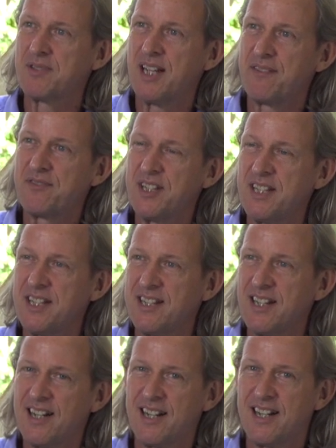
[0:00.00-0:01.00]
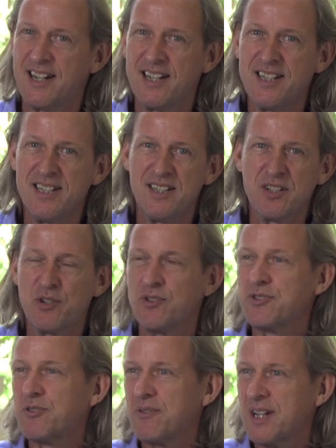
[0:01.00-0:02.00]
we have the
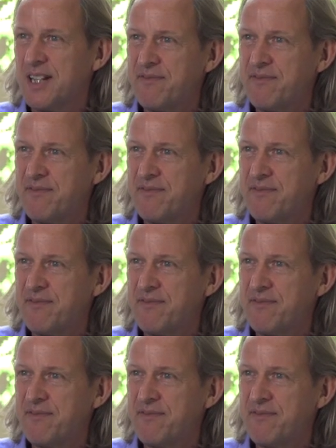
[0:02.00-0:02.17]
cultural